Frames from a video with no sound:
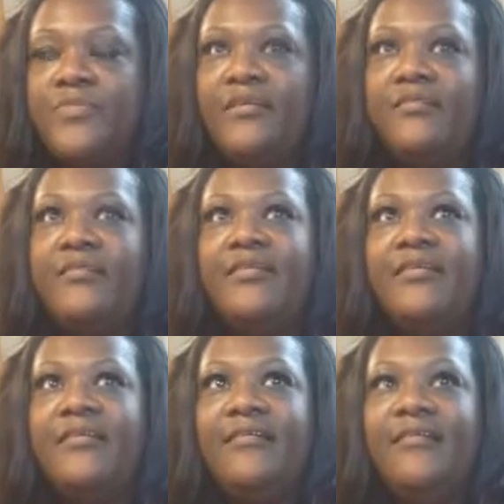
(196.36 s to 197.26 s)
let's
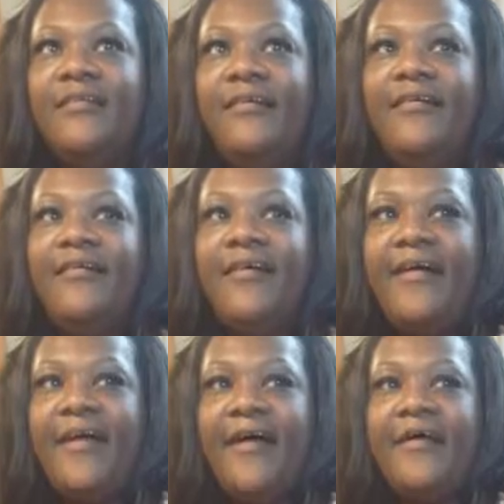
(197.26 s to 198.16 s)
see,
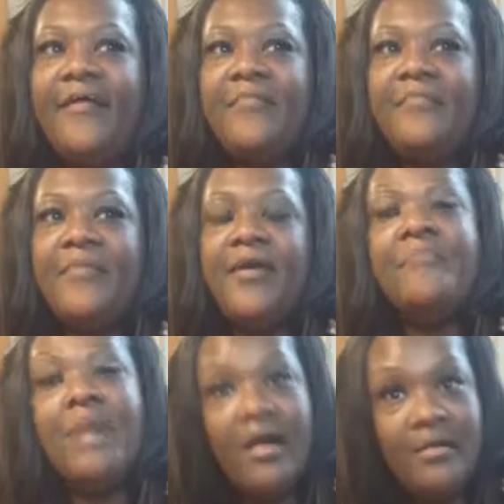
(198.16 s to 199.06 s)
I'm a
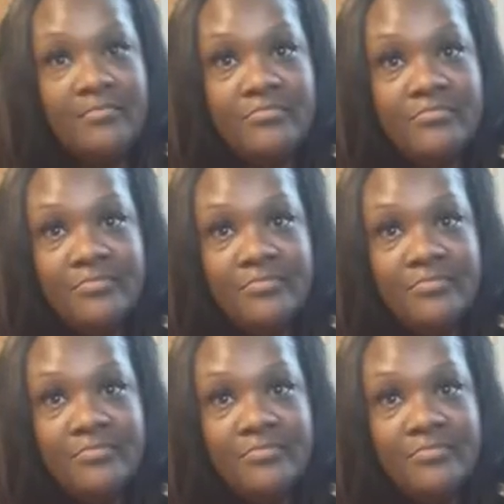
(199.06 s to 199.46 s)
mom